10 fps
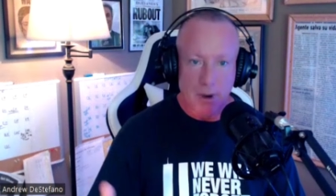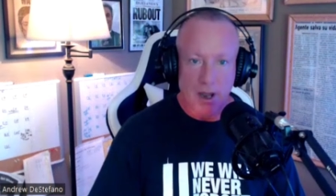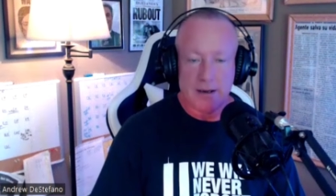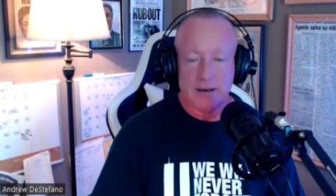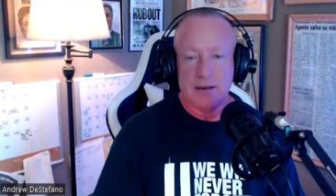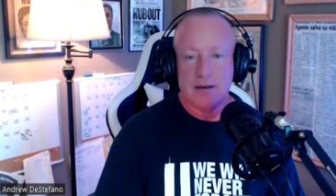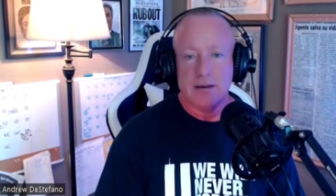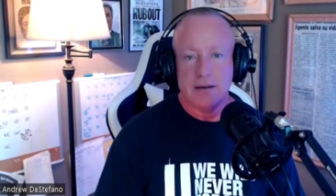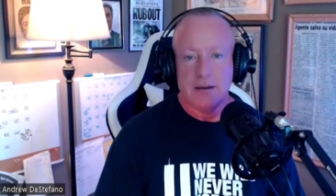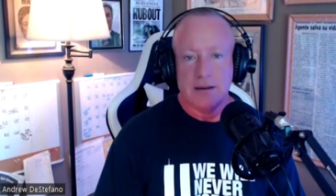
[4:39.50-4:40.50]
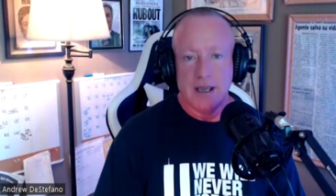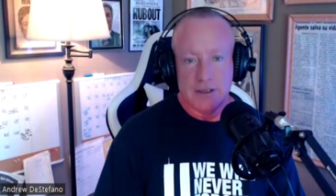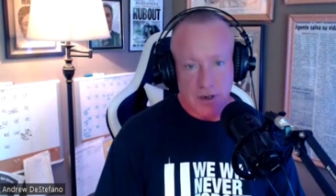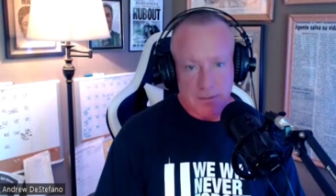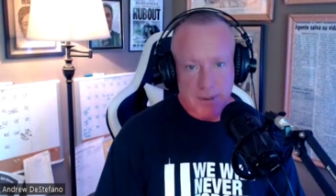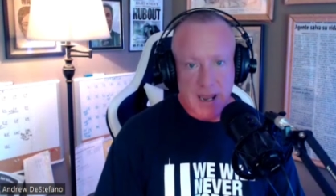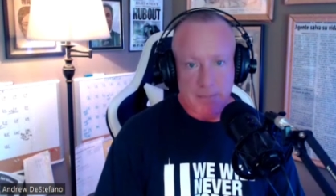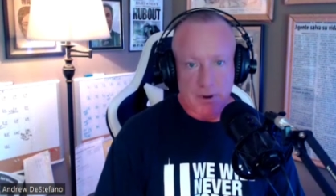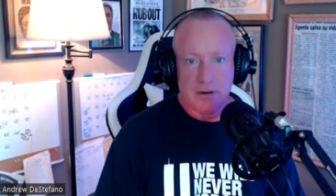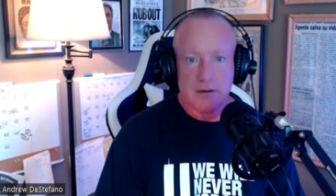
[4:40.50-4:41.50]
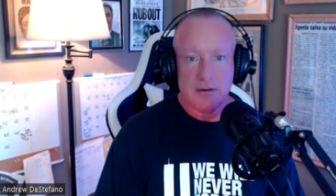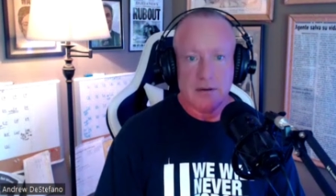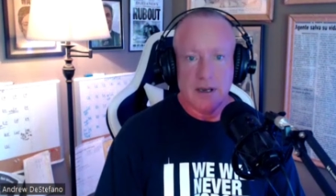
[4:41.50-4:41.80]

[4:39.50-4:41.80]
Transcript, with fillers: But it's on paper.